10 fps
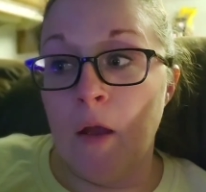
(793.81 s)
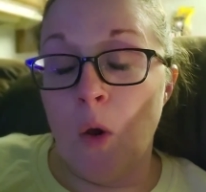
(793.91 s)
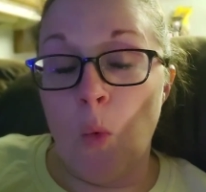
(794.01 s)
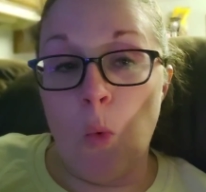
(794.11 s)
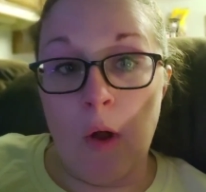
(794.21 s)

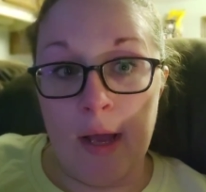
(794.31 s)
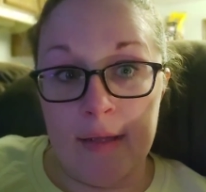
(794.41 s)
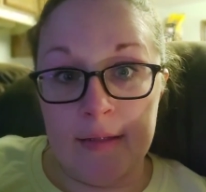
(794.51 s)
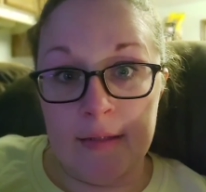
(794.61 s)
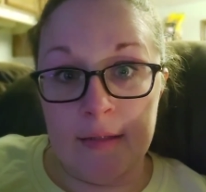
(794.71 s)

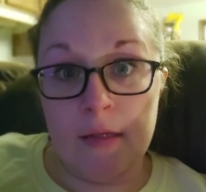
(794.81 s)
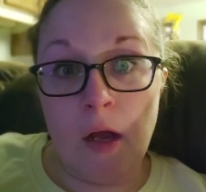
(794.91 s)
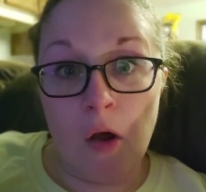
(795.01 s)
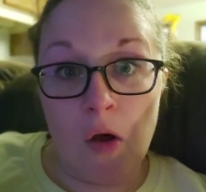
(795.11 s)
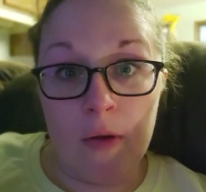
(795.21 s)
what
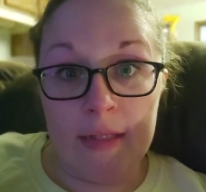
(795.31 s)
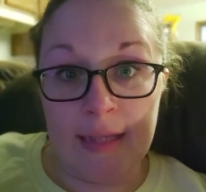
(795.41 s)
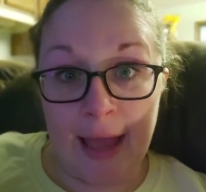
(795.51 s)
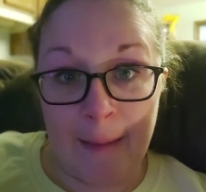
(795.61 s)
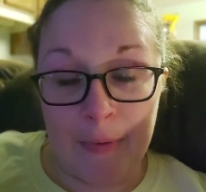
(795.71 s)
all is
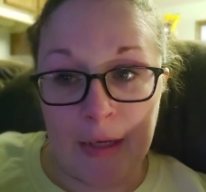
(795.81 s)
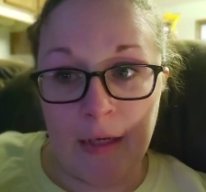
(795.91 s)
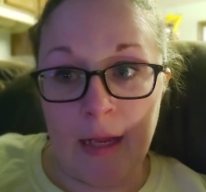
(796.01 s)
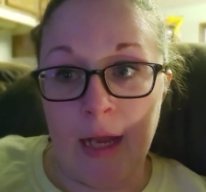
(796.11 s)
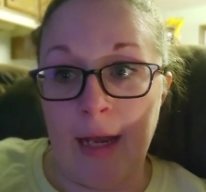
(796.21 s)
happening.
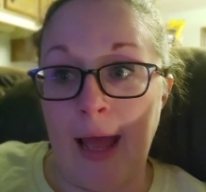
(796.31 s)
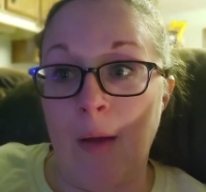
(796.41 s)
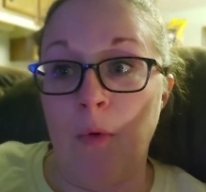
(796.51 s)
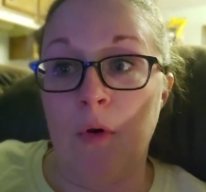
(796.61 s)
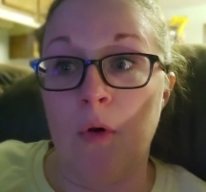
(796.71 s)
And I
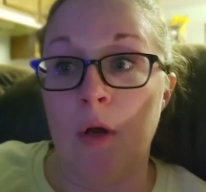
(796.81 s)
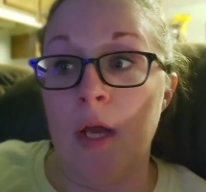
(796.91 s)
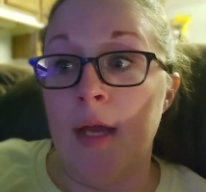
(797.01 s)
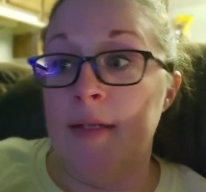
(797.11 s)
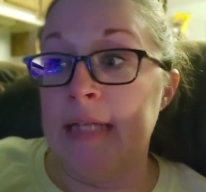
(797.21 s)
will
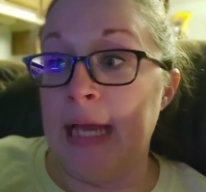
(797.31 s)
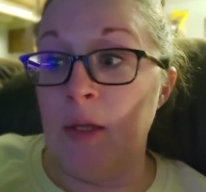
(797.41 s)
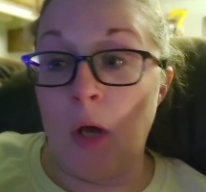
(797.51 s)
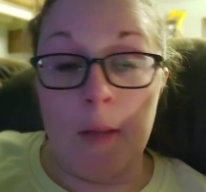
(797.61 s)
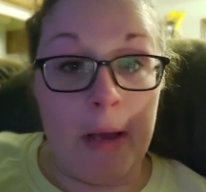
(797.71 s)
tell
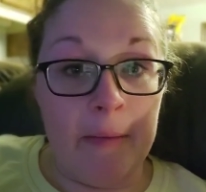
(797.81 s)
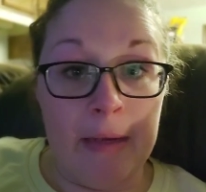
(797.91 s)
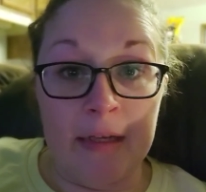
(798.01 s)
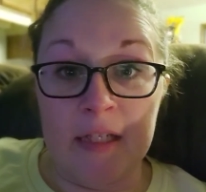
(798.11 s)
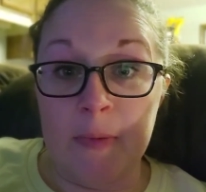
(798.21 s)
you all about
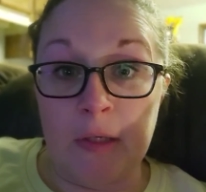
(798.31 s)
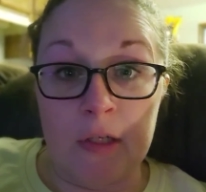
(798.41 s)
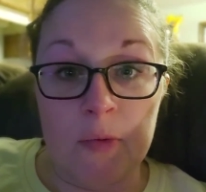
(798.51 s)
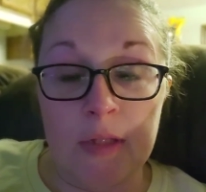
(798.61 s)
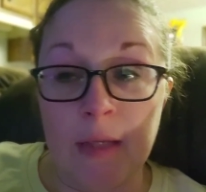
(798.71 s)
my
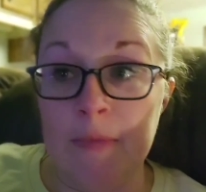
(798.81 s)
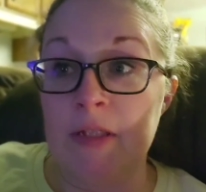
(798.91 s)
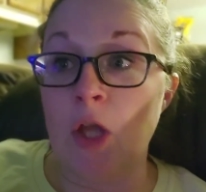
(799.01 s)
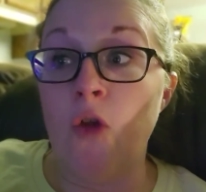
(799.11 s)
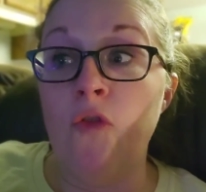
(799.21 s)
experience with them.
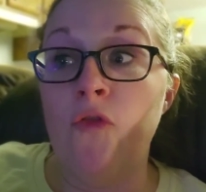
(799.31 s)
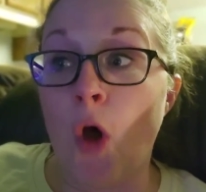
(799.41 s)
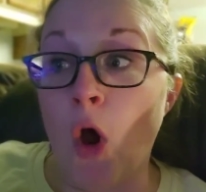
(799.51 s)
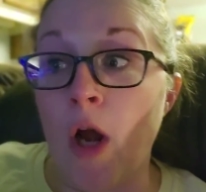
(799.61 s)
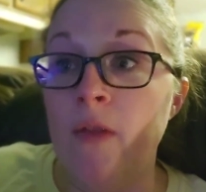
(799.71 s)
So
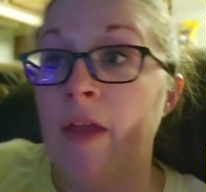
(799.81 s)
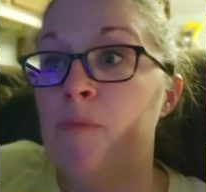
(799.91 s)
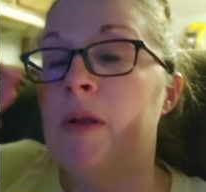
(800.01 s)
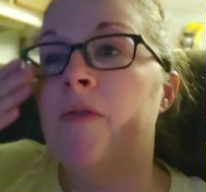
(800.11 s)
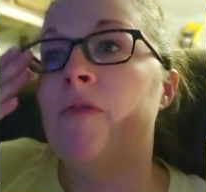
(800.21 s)
far, they've
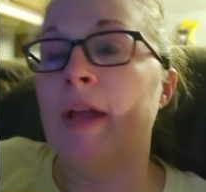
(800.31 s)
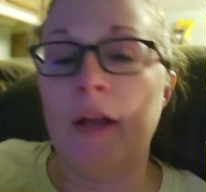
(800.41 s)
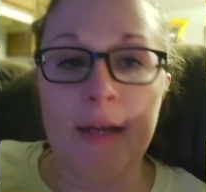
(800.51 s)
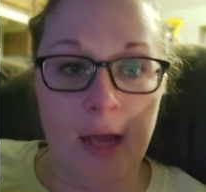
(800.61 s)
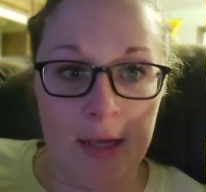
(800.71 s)
been
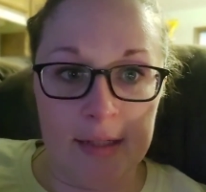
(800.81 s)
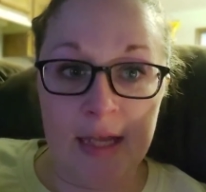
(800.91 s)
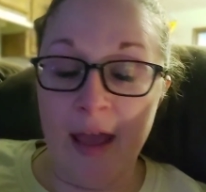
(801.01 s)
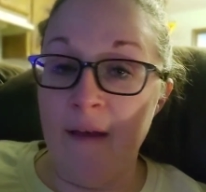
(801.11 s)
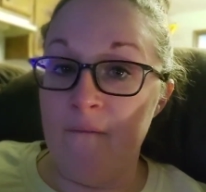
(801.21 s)
very nice,
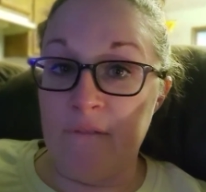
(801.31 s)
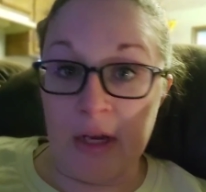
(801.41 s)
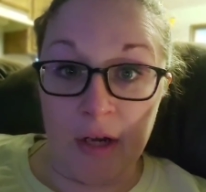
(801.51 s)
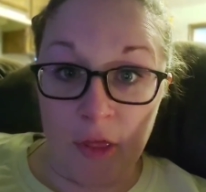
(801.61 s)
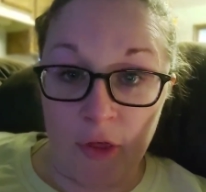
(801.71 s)

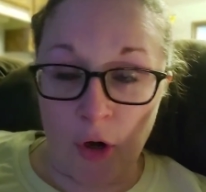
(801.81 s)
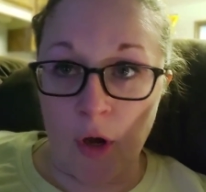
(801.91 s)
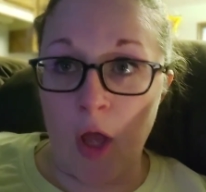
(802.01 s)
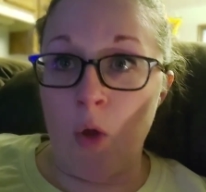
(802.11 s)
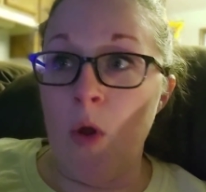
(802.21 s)
very
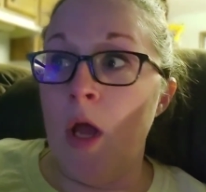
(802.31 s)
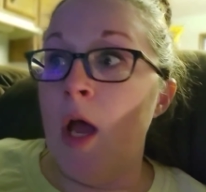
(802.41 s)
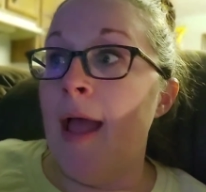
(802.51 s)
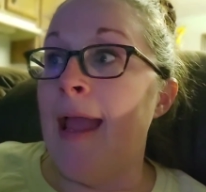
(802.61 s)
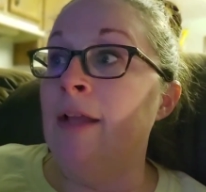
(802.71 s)
thorough,
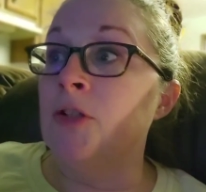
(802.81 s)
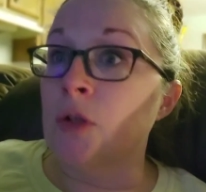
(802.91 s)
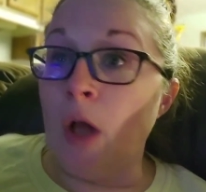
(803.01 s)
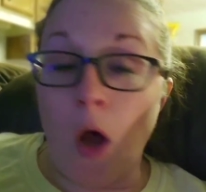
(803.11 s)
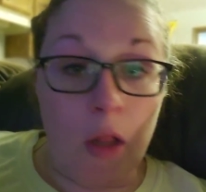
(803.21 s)

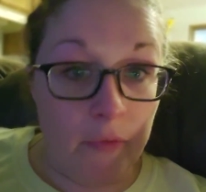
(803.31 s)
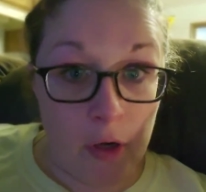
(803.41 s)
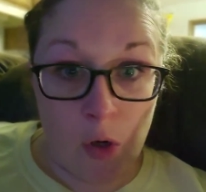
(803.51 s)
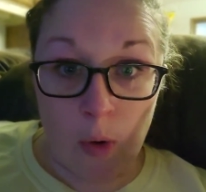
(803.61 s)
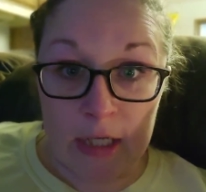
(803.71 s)
answered all of
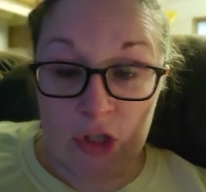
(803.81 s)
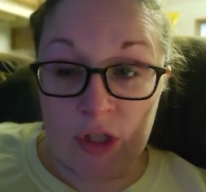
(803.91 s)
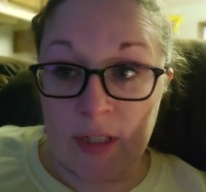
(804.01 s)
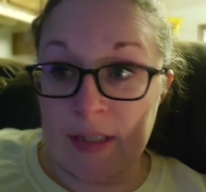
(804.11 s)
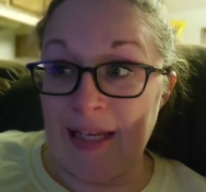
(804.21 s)
our
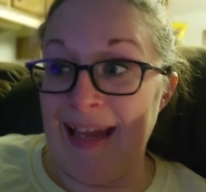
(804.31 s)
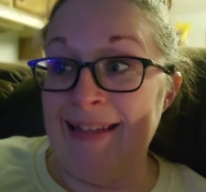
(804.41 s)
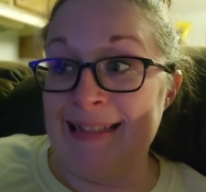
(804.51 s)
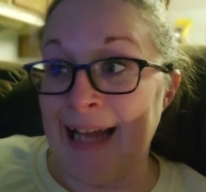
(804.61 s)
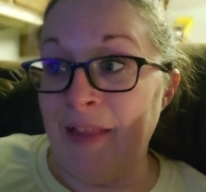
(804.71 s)
questions.
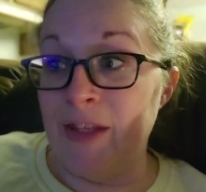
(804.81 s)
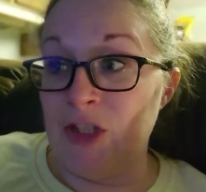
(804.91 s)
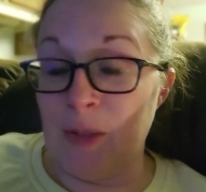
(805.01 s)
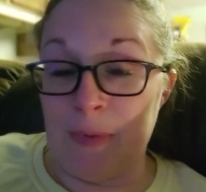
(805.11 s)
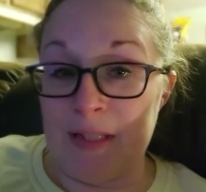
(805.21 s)
It's not the
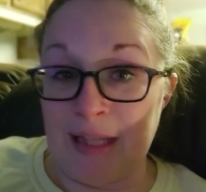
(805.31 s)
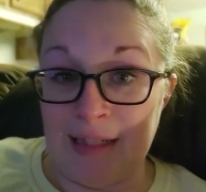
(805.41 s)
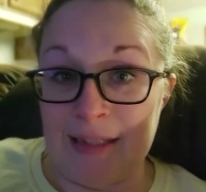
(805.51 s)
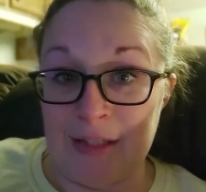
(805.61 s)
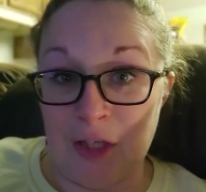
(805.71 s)
cheapest thing
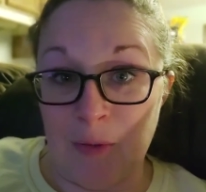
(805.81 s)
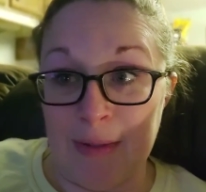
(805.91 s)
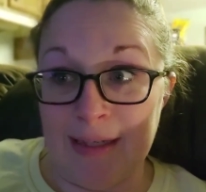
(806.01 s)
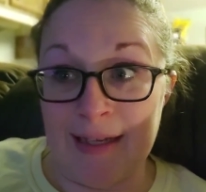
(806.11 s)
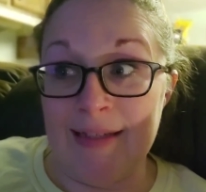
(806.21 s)
to do
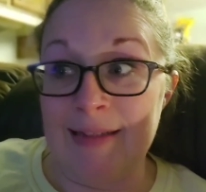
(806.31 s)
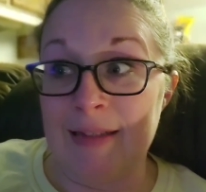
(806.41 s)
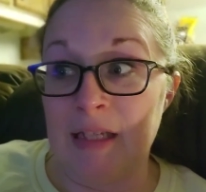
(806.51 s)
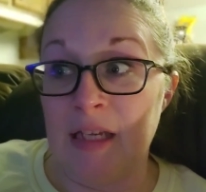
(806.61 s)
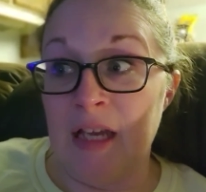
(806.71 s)
because
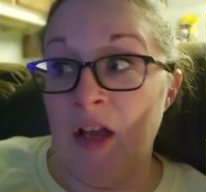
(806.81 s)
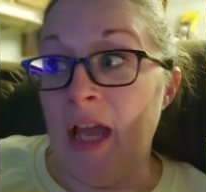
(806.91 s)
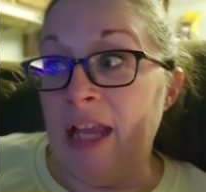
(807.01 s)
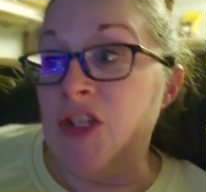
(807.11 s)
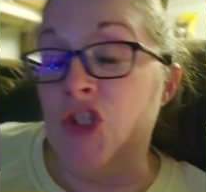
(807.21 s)

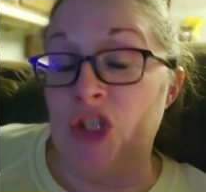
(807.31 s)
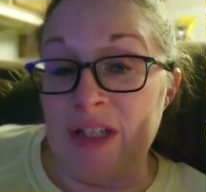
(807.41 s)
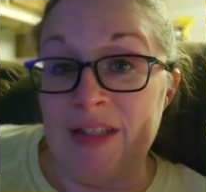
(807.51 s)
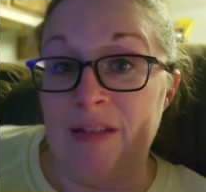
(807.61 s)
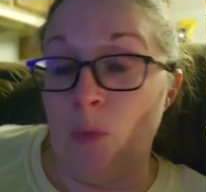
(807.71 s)
it's
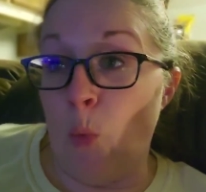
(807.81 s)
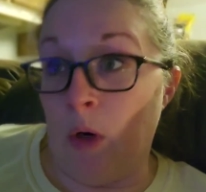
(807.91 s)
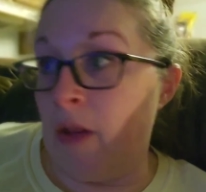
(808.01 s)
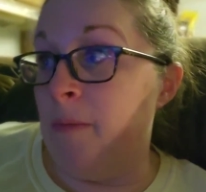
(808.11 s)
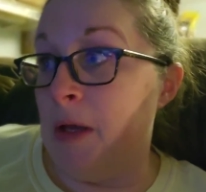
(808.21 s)
just
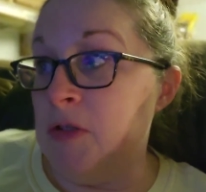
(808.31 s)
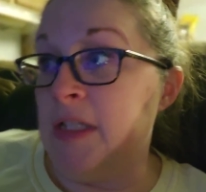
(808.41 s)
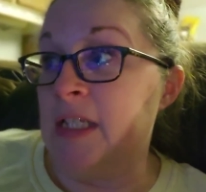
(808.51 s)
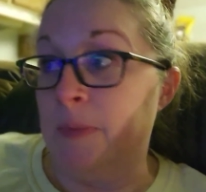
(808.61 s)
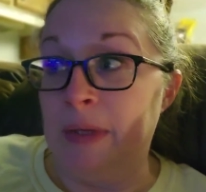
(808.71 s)
one of the most
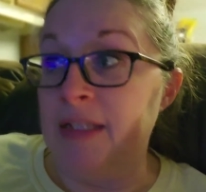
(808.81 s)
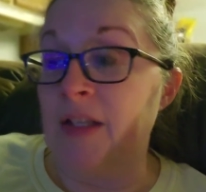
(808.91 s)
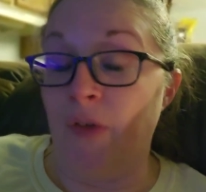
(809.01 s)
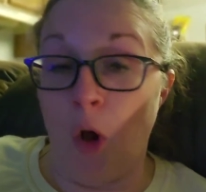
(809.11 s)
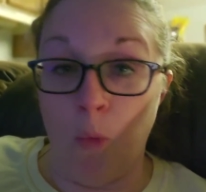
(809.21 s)

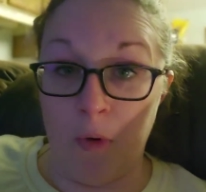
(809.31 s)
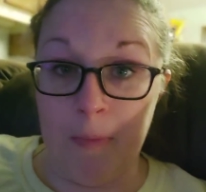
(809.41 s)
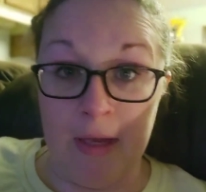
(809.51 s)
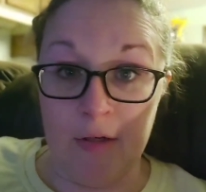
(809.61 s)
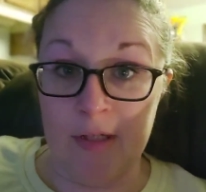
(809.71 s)
expensive home
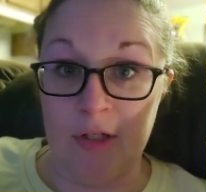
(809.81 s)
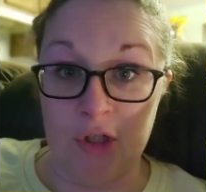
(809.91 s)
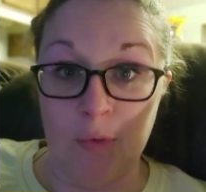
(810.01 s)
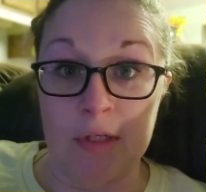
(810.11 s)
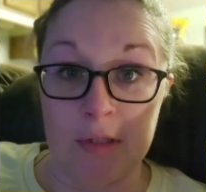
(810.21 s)
repairs that
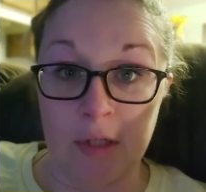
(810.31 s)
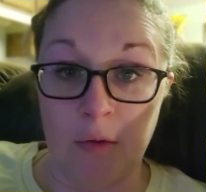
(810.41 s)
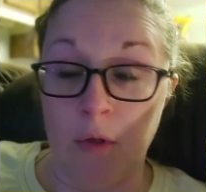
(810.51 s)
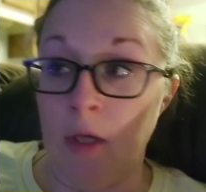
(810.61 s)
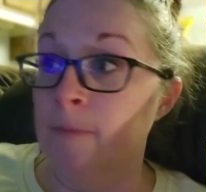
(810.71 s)
you can do.
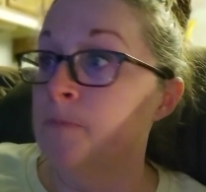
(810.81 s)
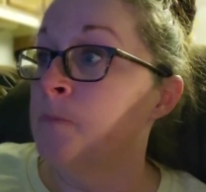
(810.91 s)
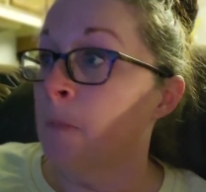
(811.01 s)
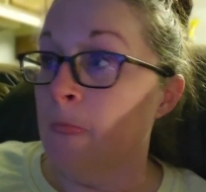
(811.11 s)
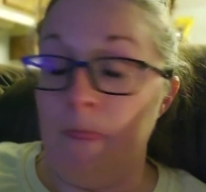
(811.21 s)

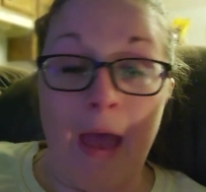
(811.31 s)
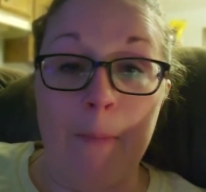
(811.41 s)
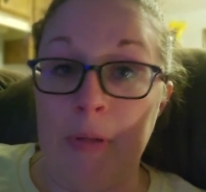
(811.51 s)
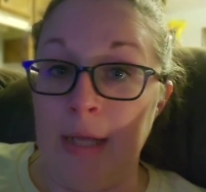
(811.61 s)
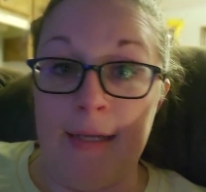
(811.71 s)

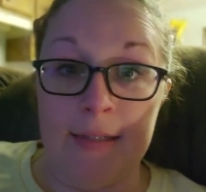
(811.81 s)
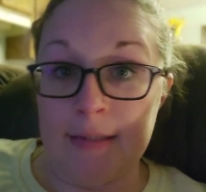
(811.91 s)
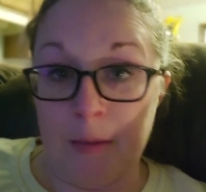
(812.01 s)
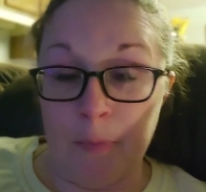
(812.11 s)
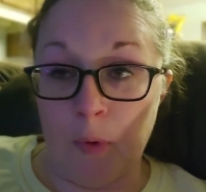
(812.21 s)
That plain and
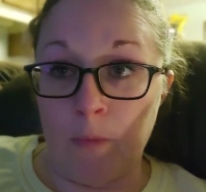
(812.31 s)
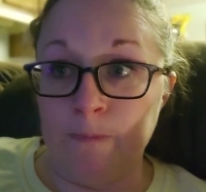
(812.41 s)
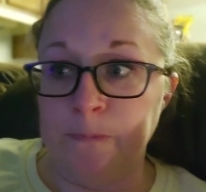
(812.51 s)
simple.